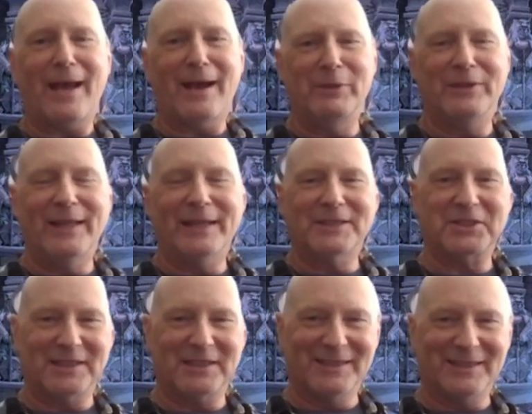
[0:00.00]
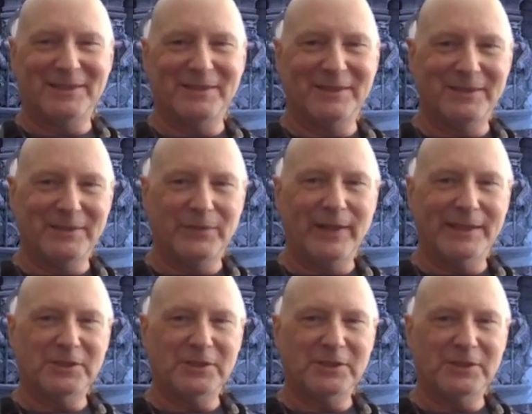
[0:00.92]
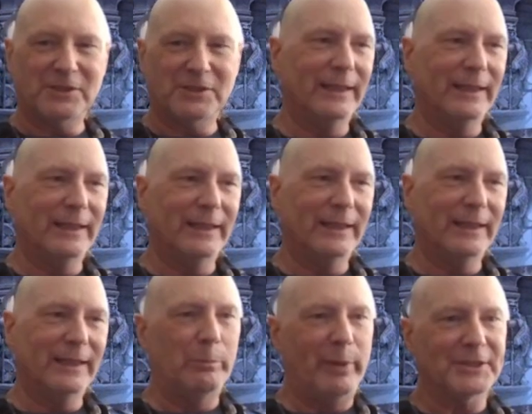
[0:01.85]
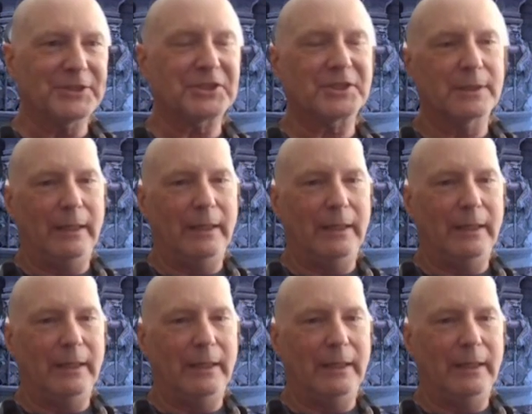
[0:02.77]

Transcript: I mean that's that's really all the best